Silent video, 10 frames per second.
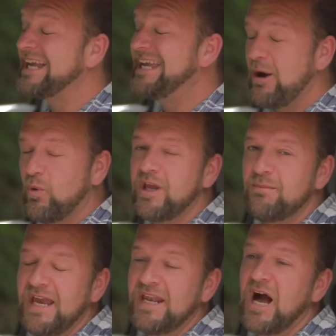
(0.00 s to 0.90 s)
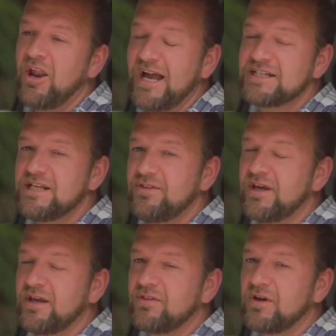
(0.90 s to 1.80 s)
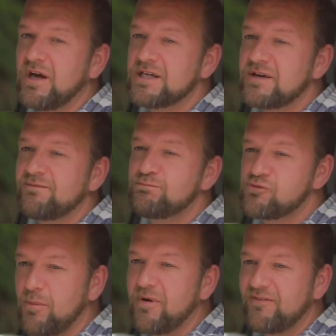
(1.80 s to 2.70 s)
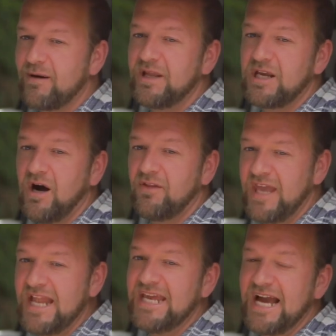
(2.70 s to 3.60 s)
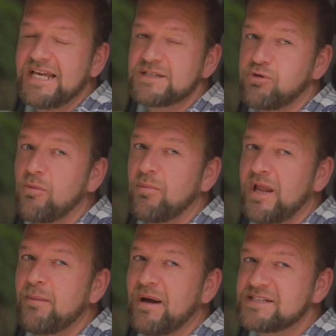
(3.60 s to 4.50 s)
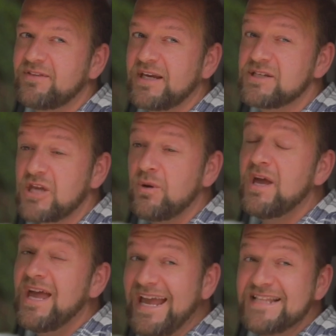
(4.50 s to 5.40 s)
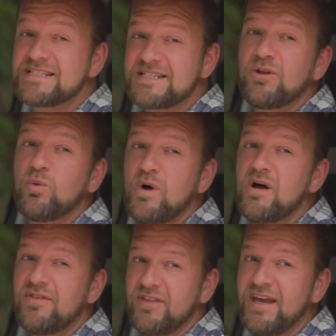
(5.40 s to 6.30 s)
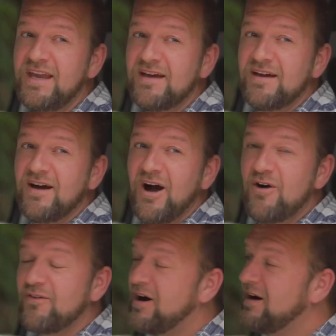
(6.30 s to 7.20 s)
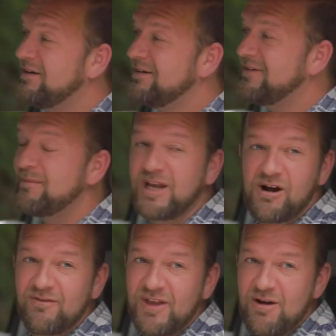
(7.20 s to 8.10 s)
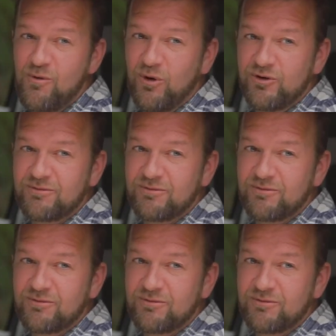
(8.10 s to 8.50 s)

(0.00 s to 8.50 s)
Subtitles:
get what you mean, and I actually think that as a proper family car, the Enyaq is probably a better thing. So it's still worthy of our Family Car of the Year award.